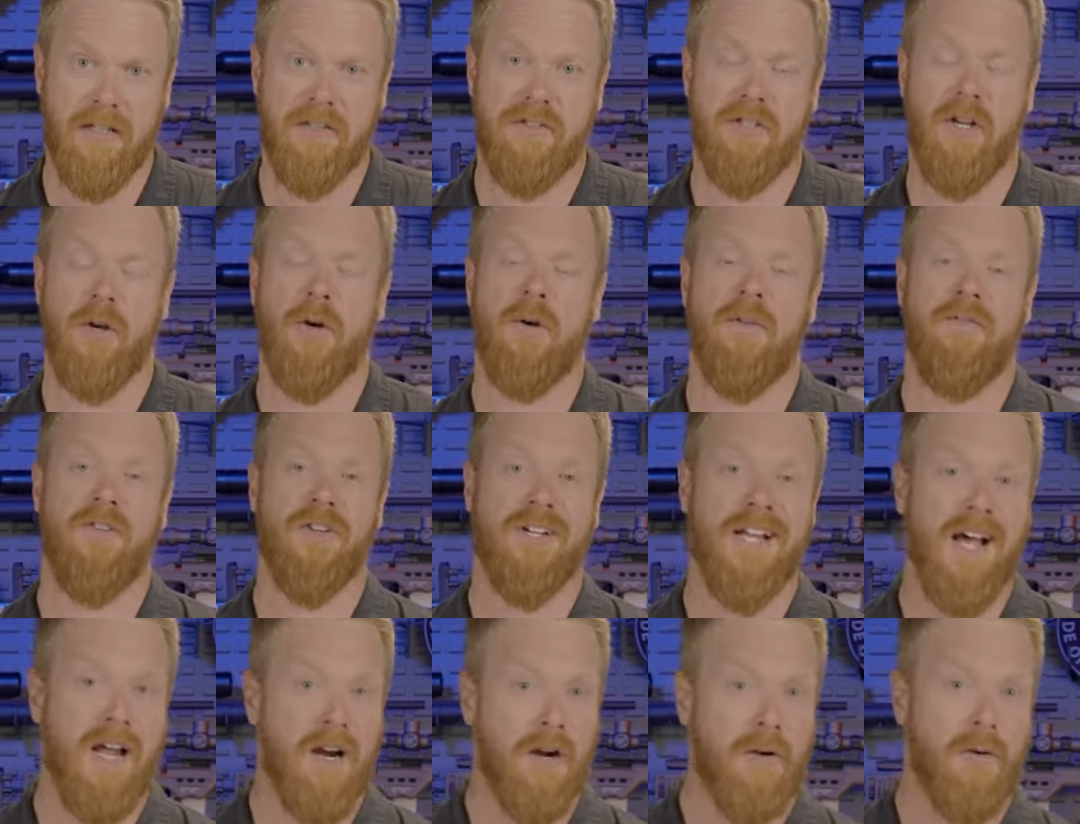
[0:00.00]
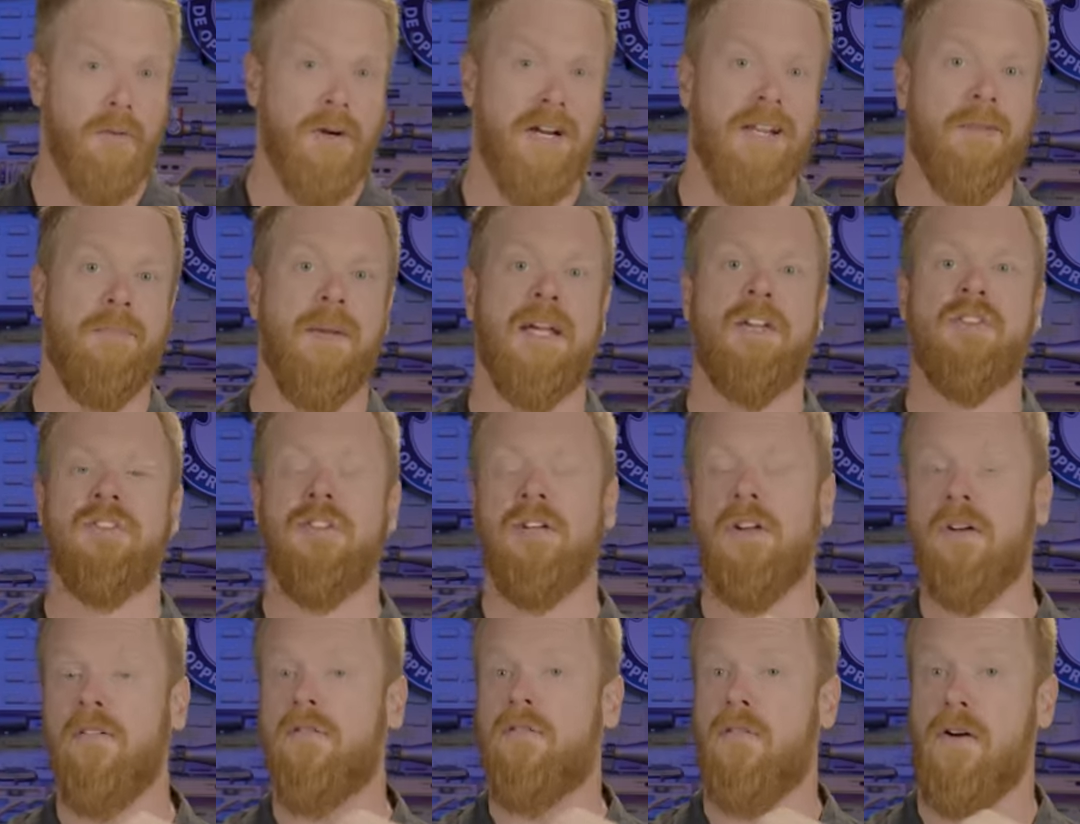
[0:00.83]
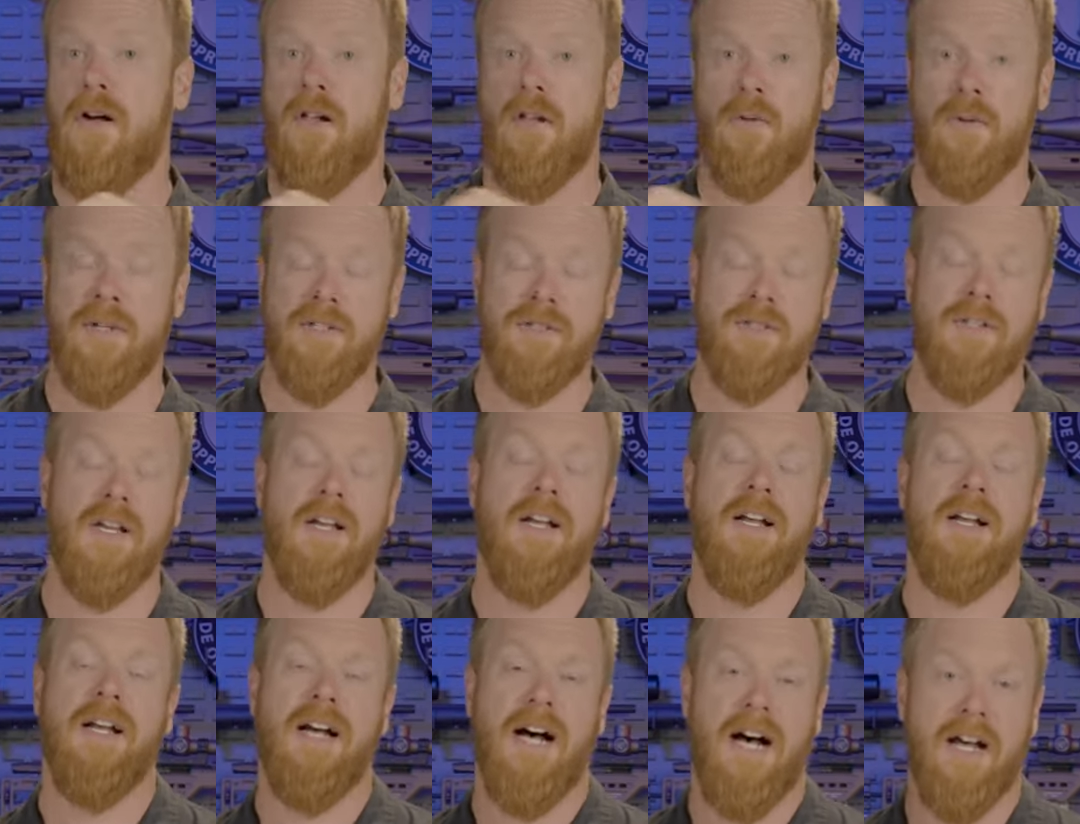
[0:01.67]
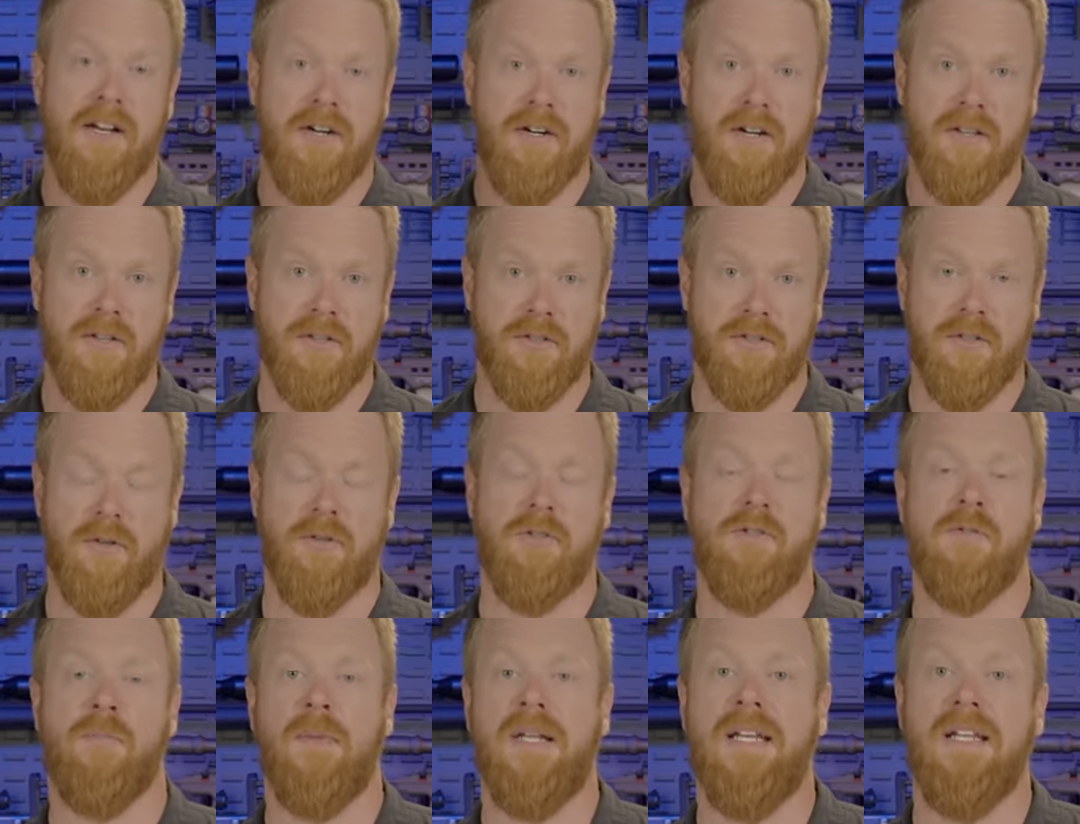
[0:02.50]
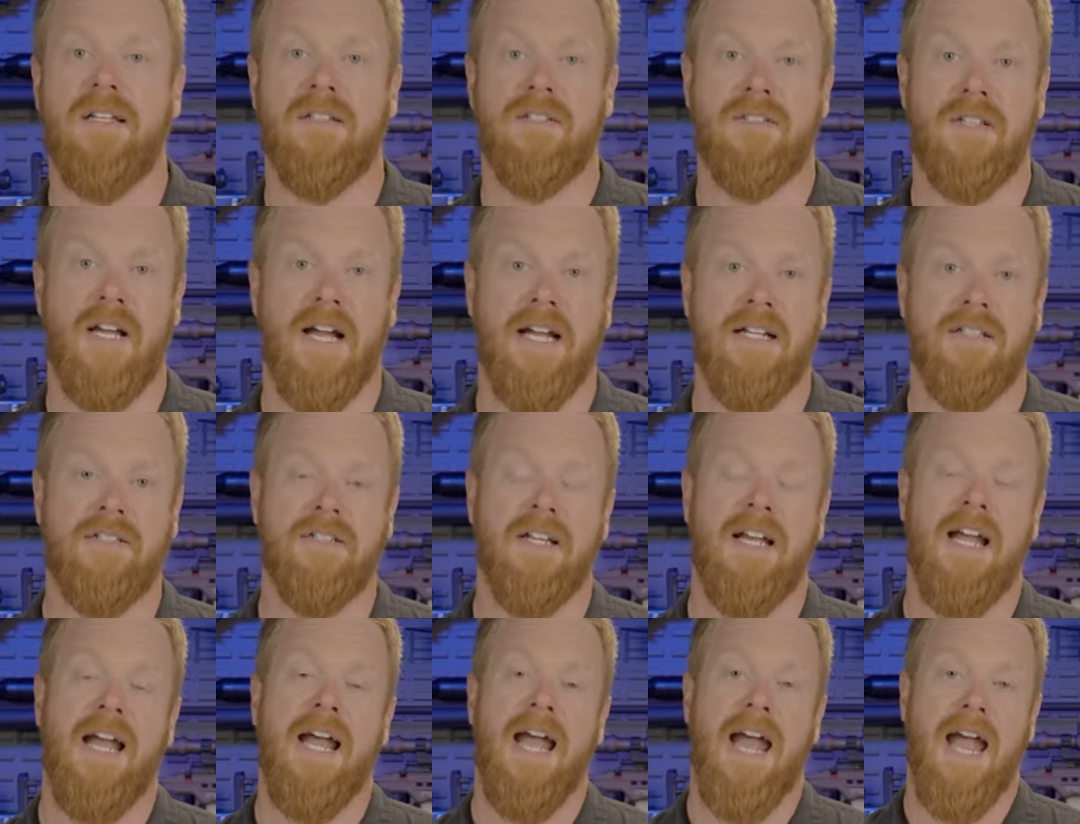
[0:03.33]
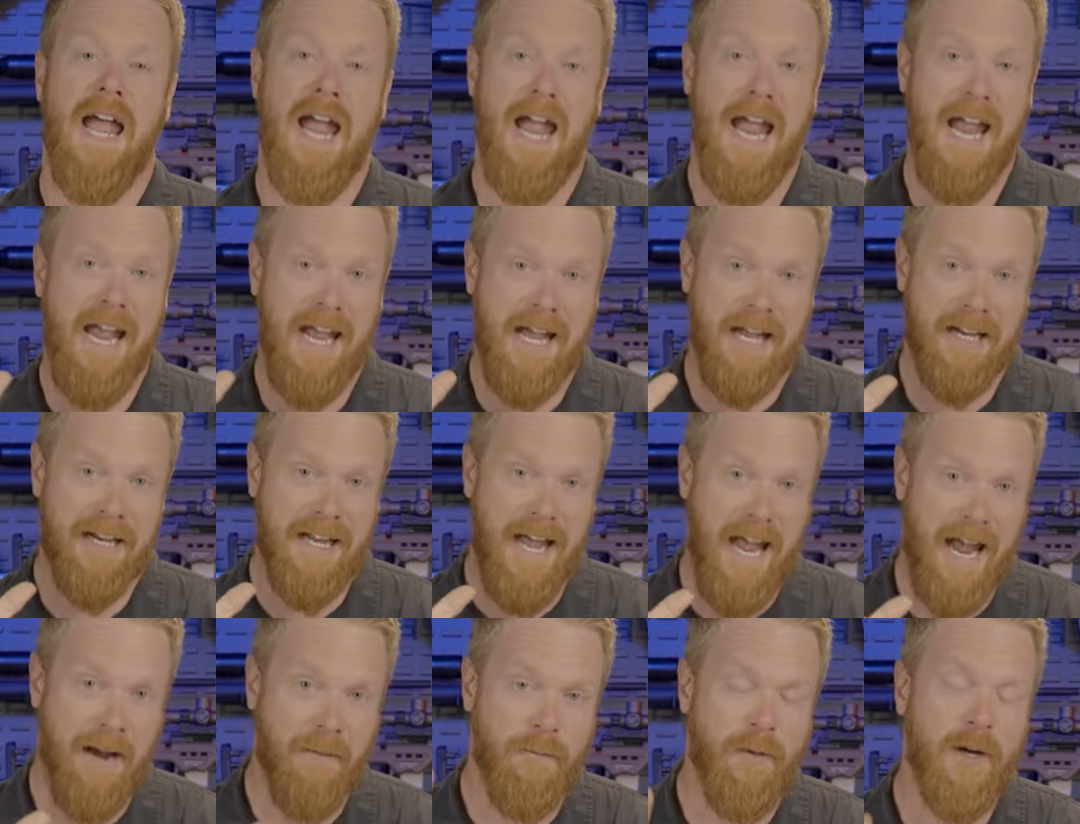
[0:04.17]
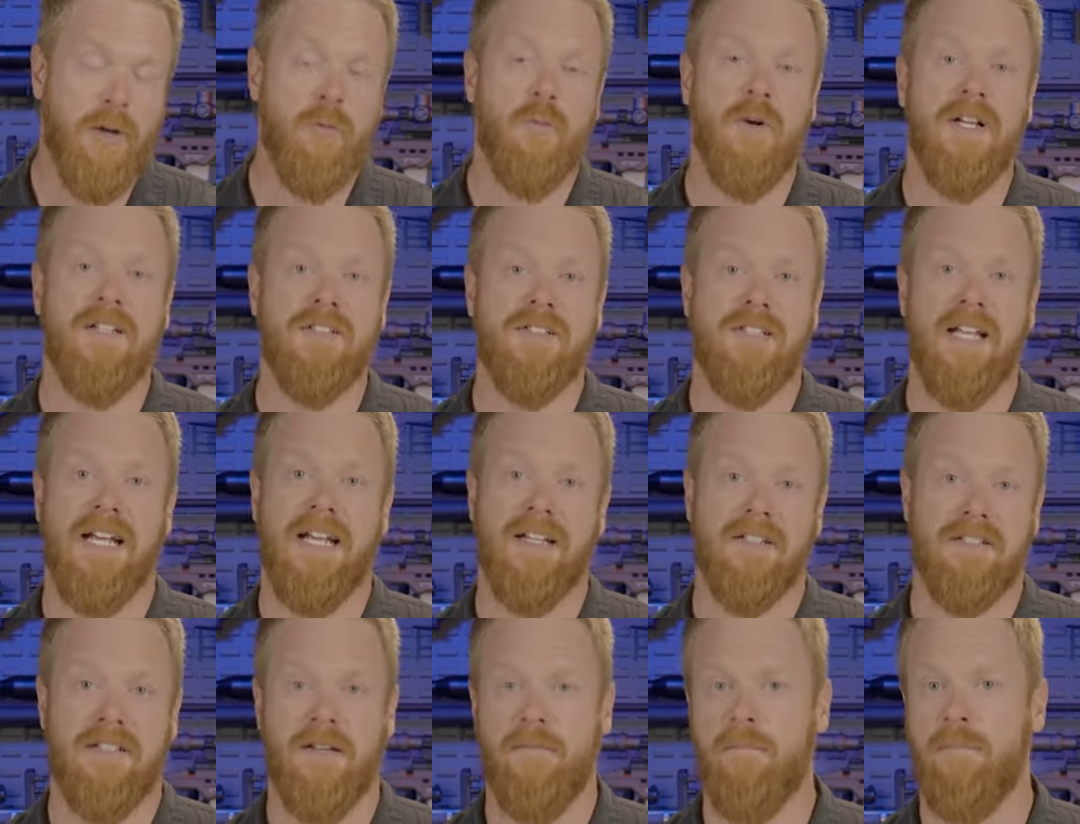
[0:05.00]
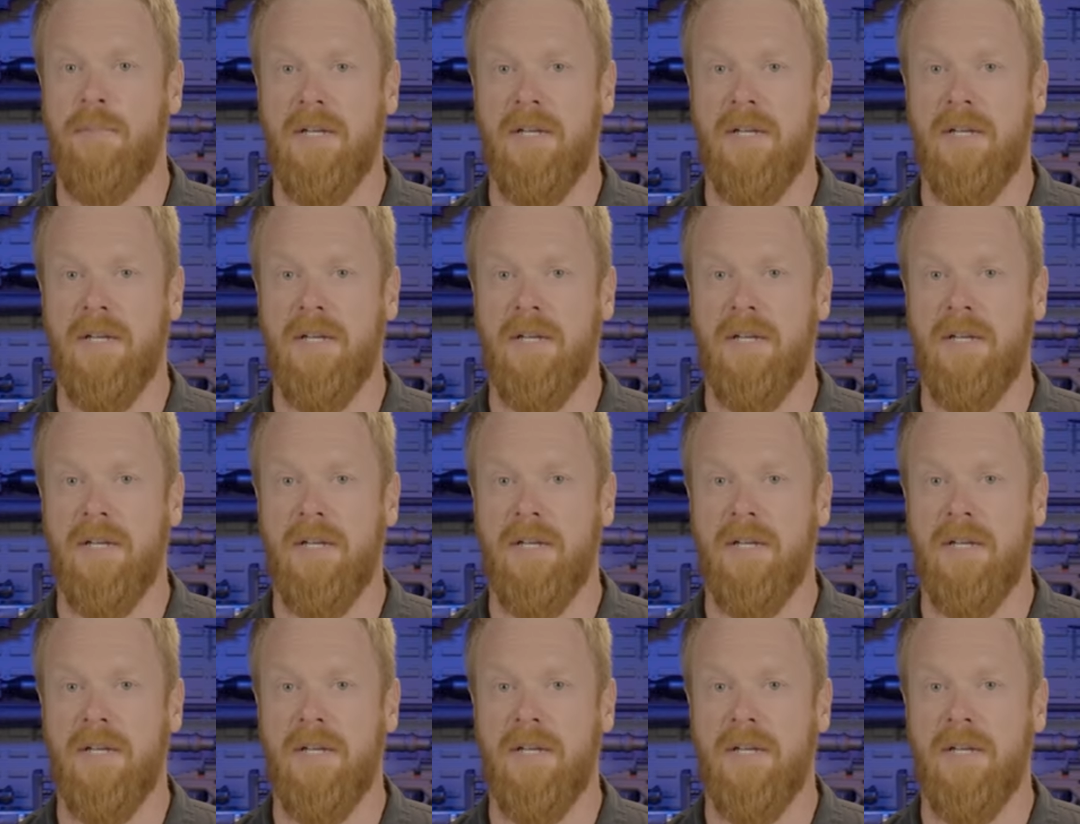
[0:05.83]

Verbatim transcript: So if you're not already, make sure you go follow us on our other social media sites. And every Wednesday at 7